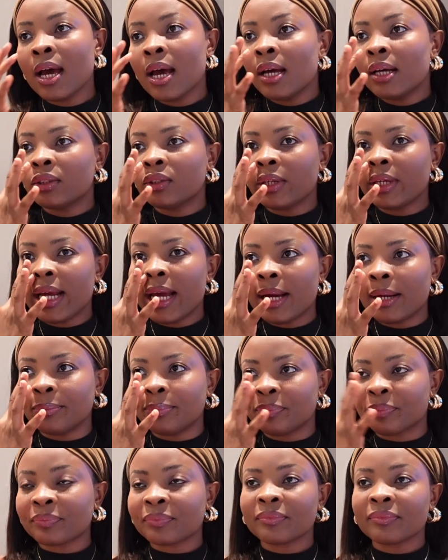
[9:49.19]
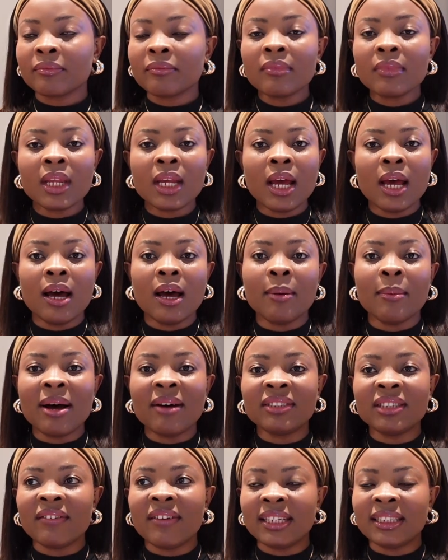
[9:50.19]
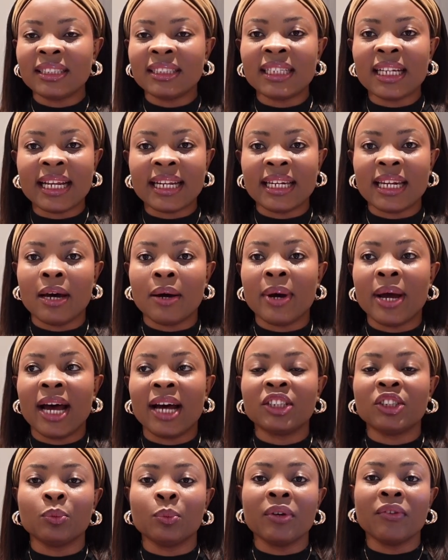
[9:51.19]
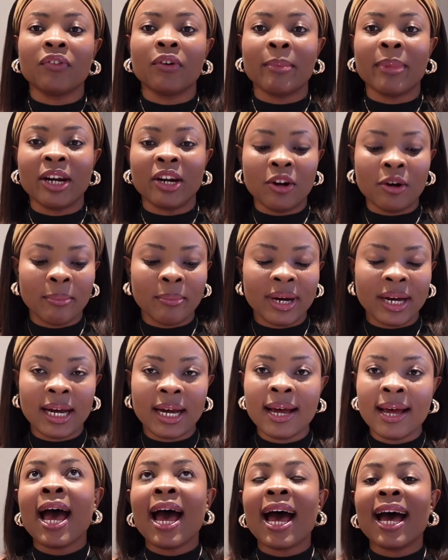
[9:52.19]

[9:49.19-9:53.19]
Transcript: So yeah, after writing that down, I had to wait for my number,